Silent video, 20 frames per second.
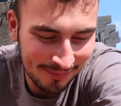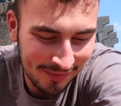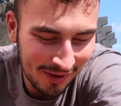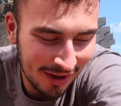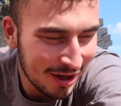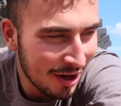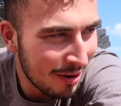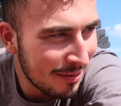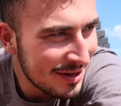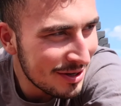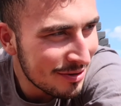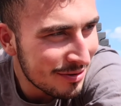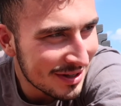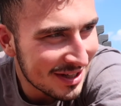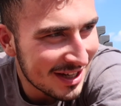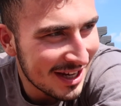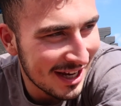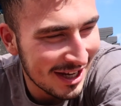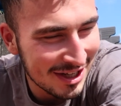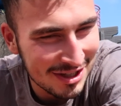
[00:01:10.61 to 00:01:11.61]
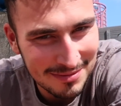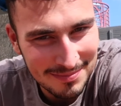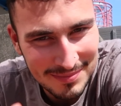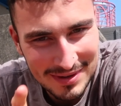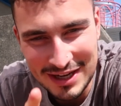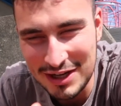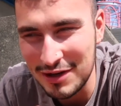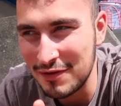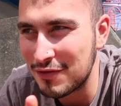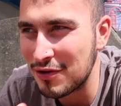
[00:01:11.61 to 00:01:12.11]
You know when you're a kid
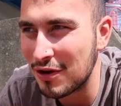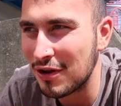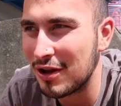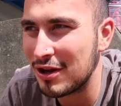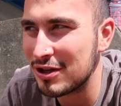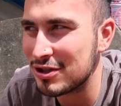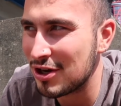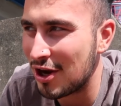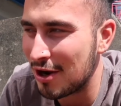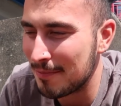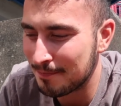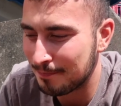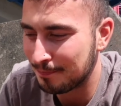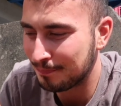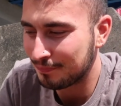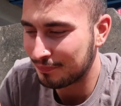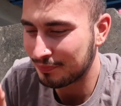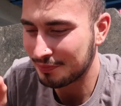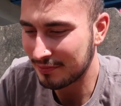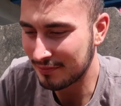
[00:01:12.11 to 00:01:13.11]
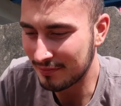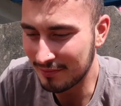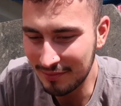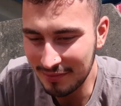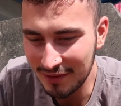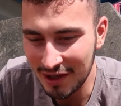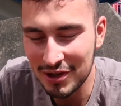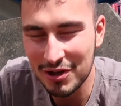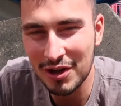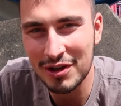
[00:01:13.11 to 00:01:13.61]
and you've got those like,
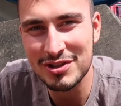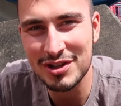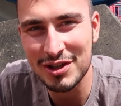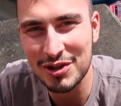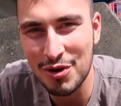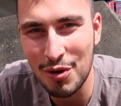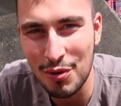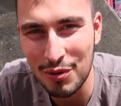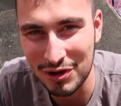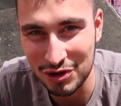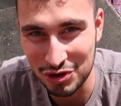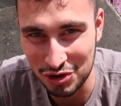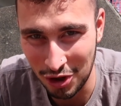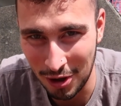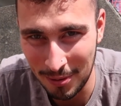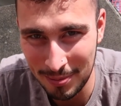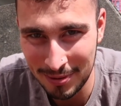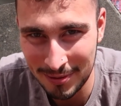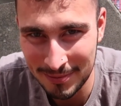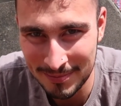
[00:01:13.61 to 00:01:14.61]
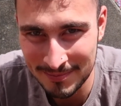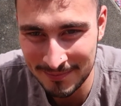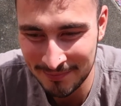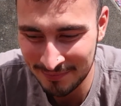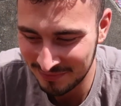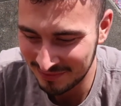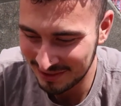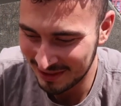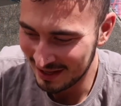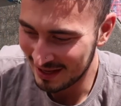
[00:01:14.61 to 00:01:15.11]
you go to the corner shop
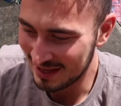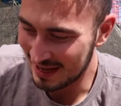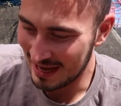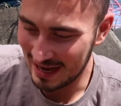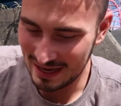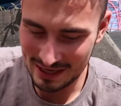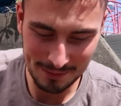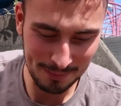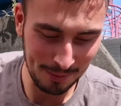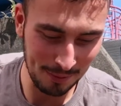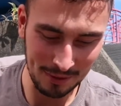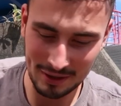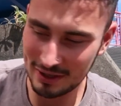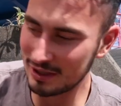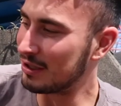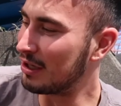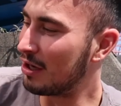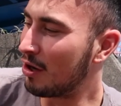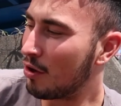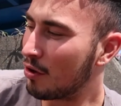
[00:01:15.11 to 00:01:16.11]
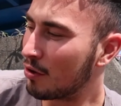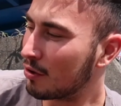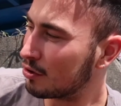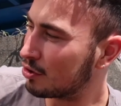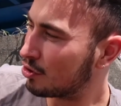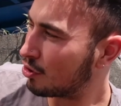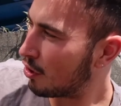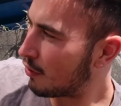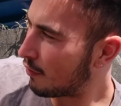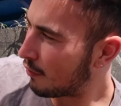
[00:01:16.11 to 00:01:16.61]
and you bought those long
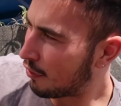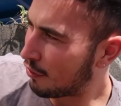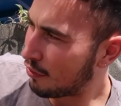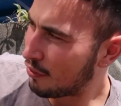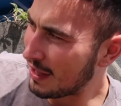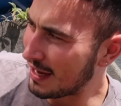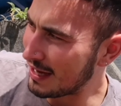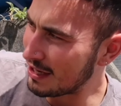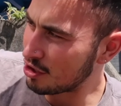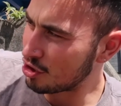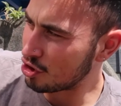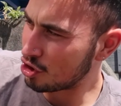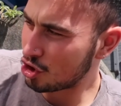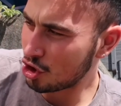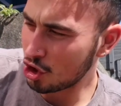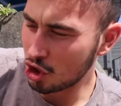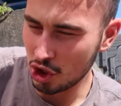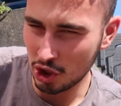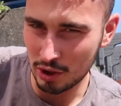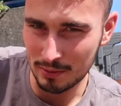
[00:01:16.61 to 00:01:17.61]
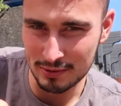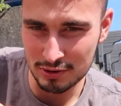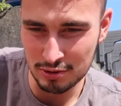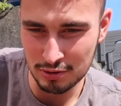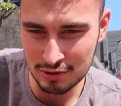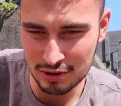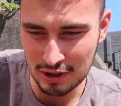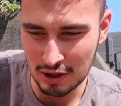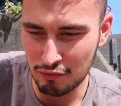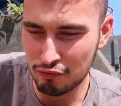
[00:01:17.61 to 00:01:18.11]
sort of thin tubes. It
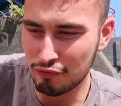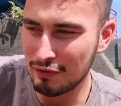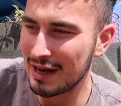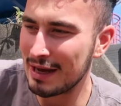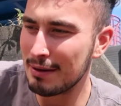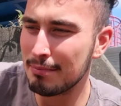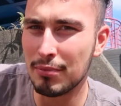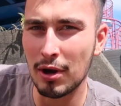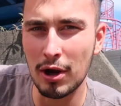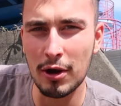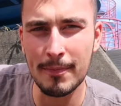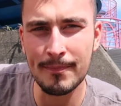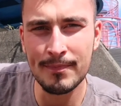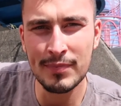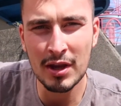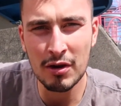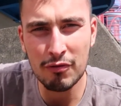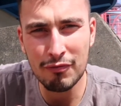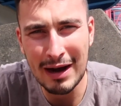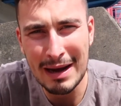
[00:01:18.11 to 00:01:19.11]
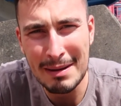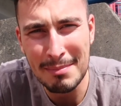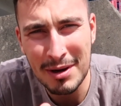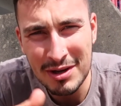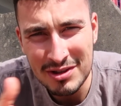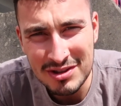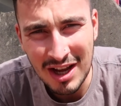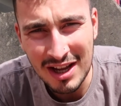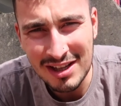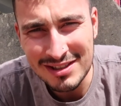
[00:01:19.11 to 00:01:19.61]
was like rainbow
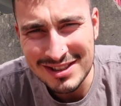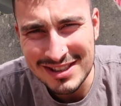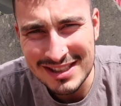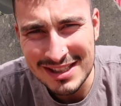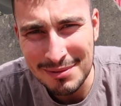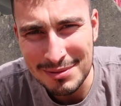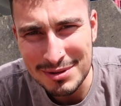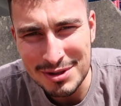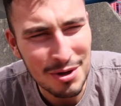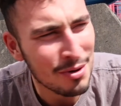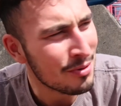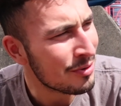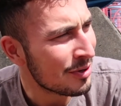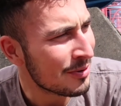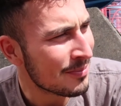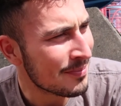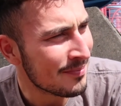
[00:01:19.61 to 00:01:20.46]
dust, is that what it's called?